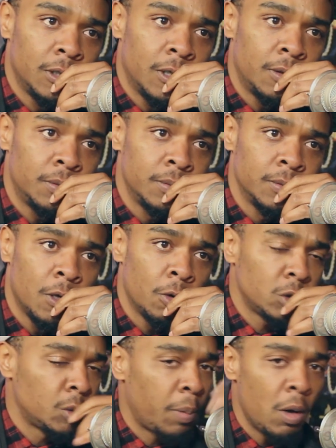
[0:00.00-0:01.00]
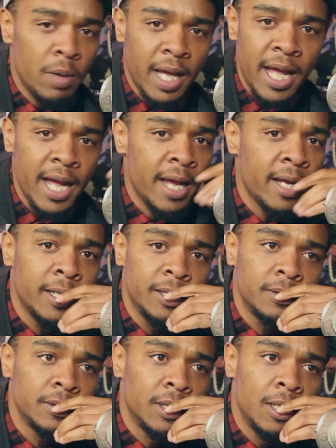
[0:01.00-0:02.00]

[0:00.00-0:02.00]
know, go to Spokane and